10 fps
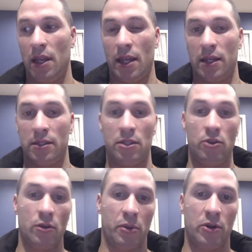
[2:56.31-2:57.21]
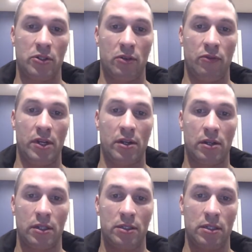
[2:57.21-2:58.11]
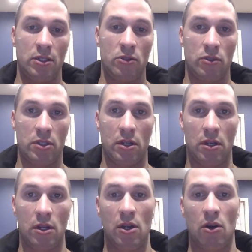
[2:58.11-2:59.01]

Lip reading: and continue to persevere, continue to